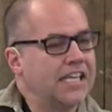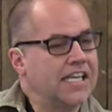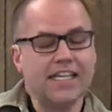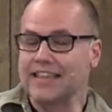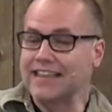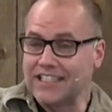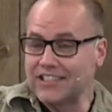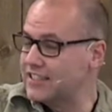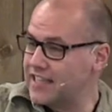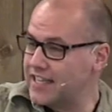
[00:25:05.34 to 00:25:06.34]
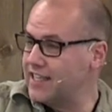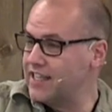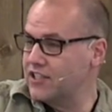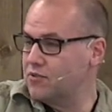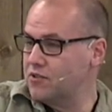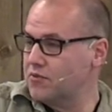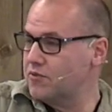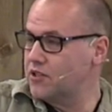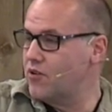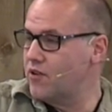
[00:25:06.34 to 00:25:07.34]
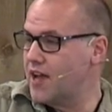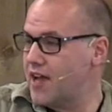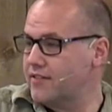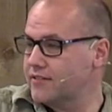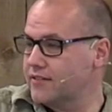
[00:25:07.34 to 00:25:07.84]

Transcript: didn't legislate against what was going on.